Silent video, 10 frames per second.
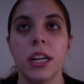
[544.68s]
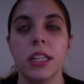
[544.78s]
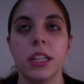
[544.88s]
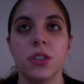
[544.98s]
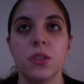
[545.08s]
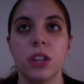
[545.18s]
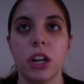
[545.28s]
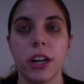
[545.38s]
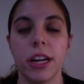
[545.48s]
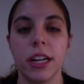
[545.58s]
they should
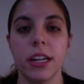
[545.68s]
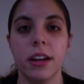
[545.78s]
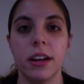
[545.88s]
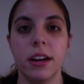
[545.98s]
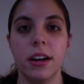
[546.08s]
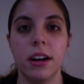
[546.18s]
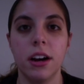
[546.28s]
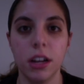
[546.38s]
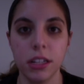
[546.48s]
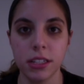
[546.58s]
target
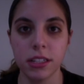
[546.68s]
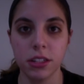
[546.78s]
us,